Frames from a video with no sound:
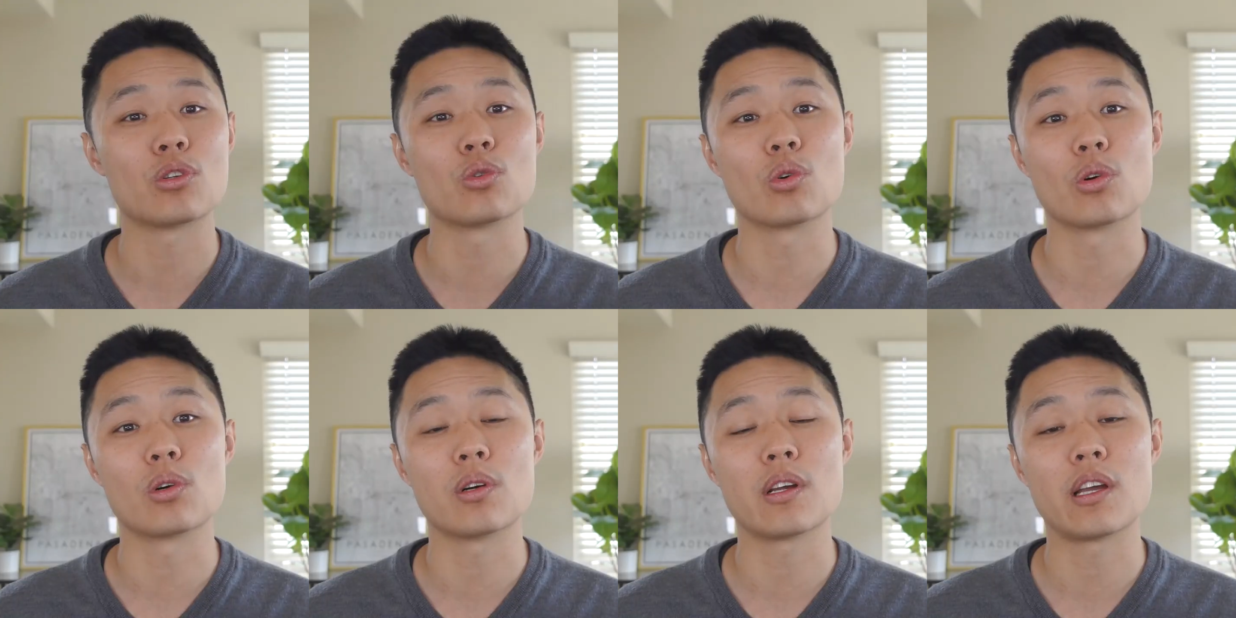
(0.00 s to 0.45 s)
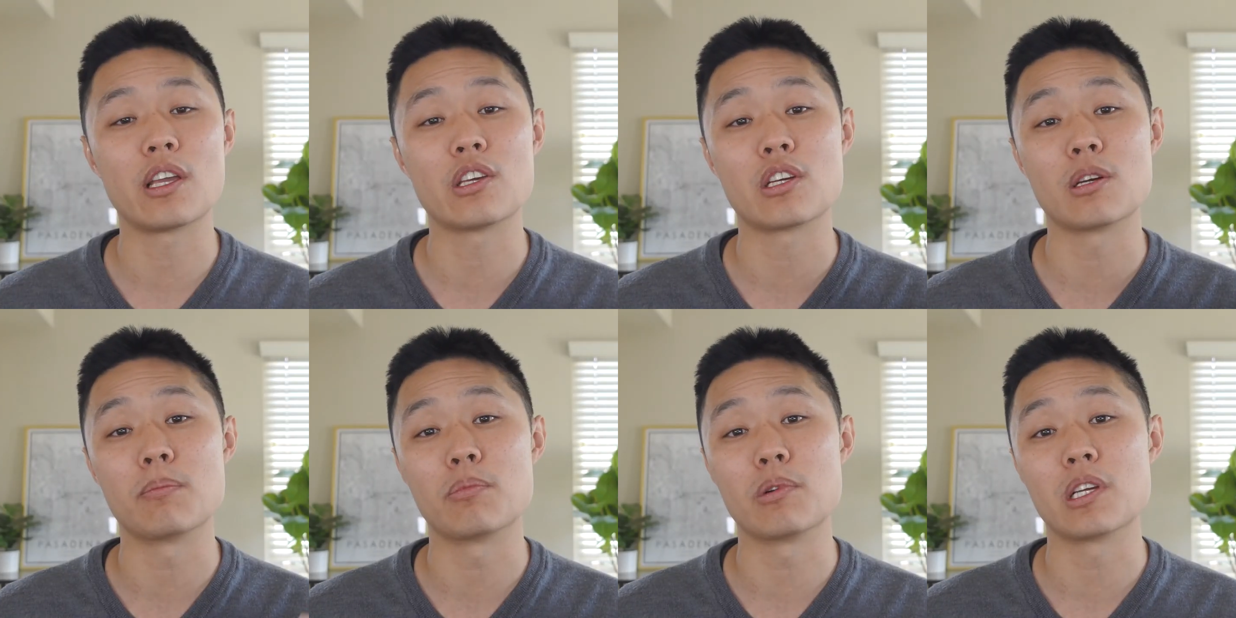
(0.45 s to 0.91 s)
door, and you
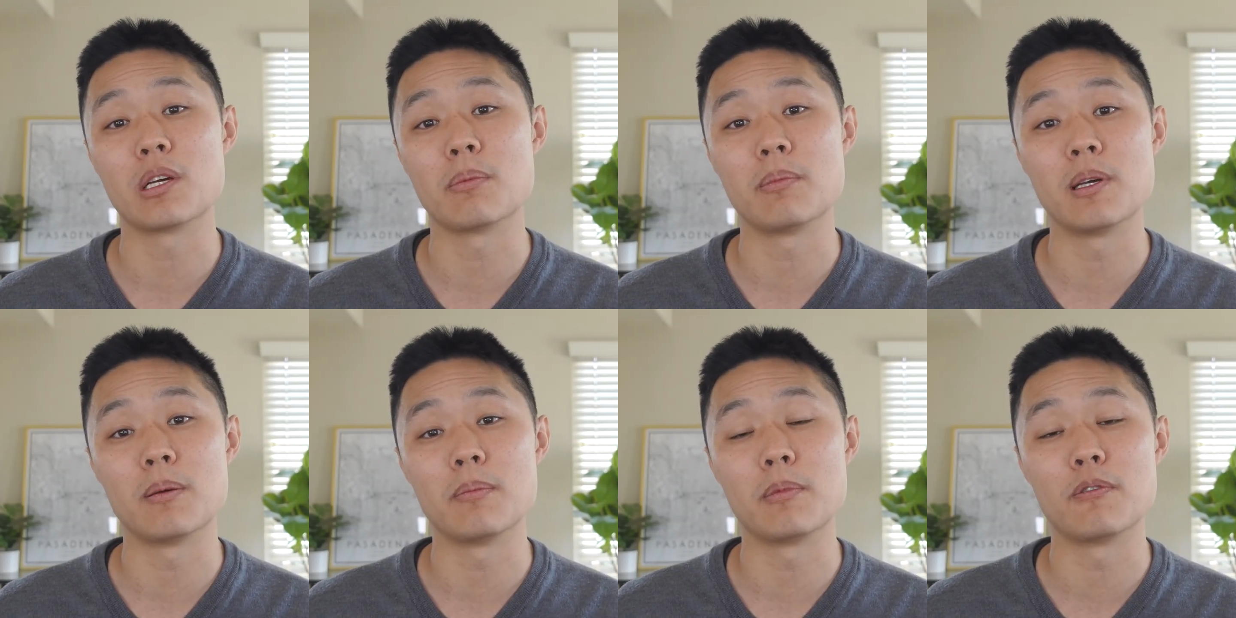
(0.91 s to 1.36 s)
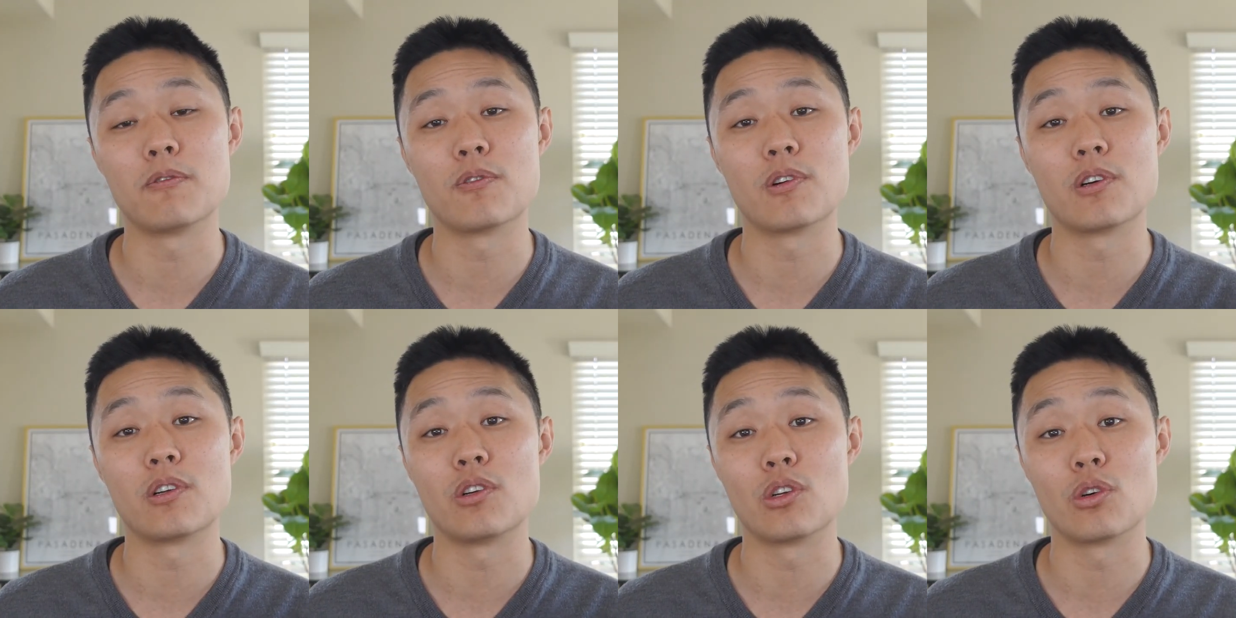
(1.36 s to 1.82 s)
can bring them in
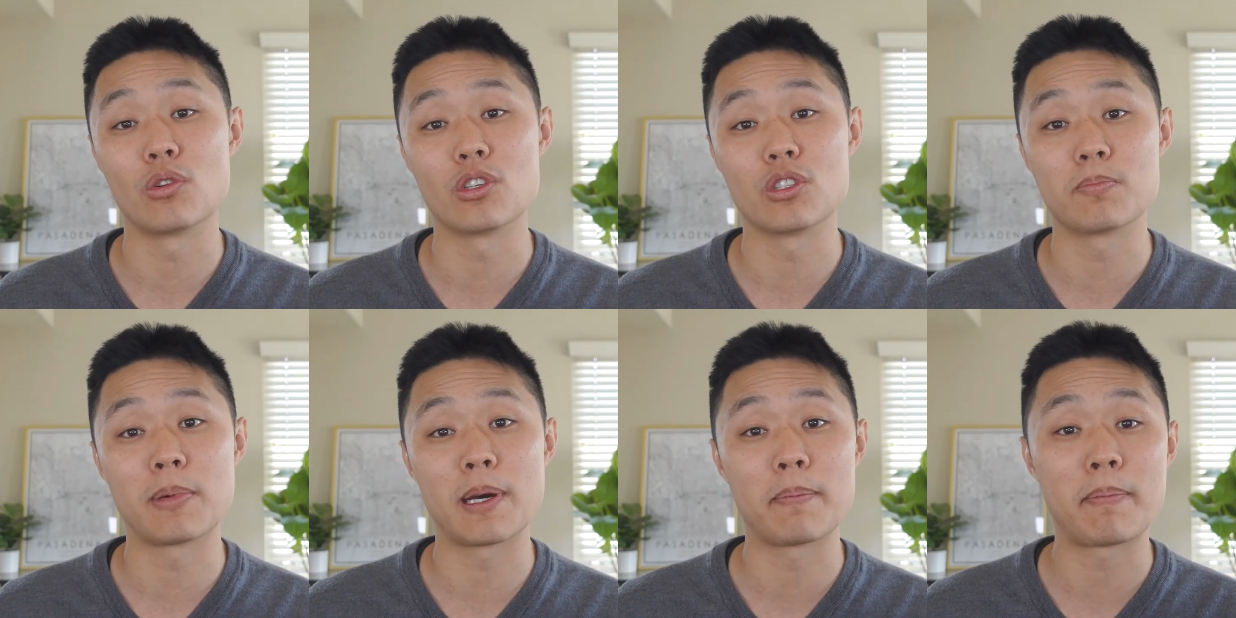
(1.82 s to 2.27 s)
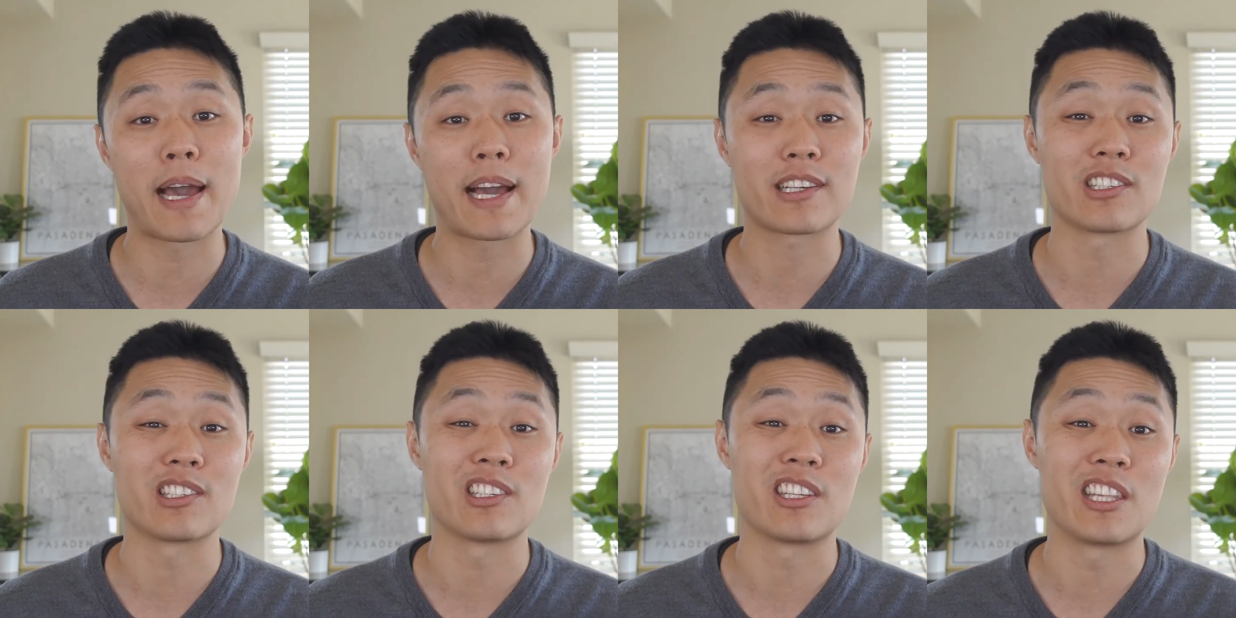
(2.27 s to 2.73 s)
before they're noticed by
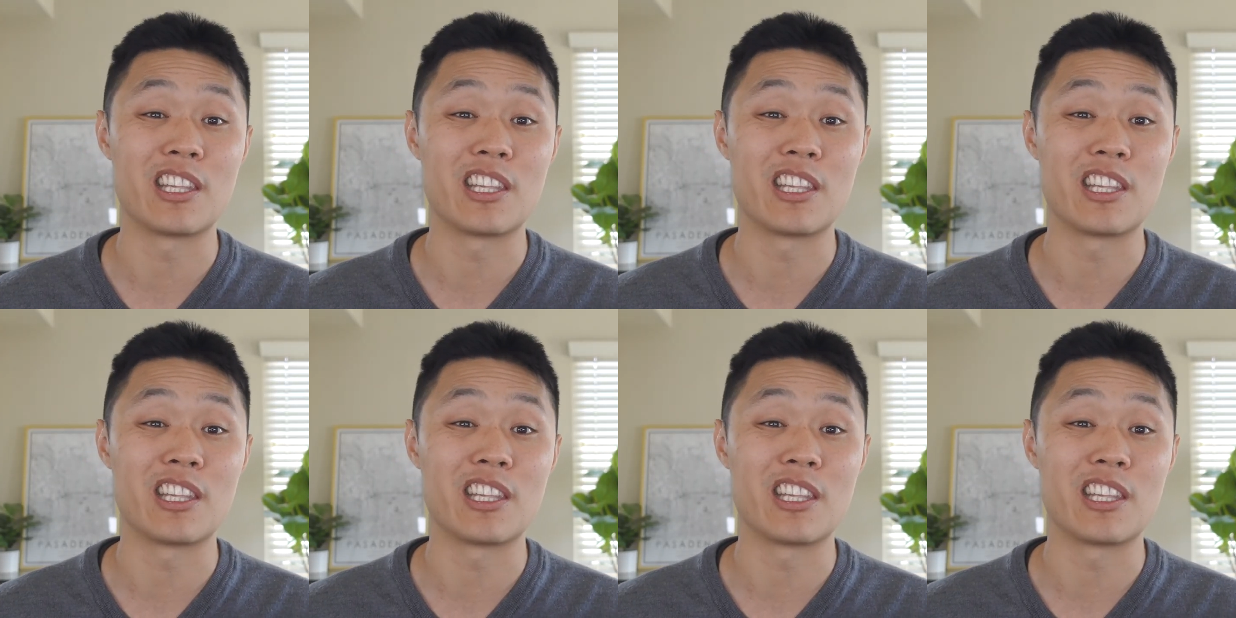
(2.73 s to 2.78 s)
package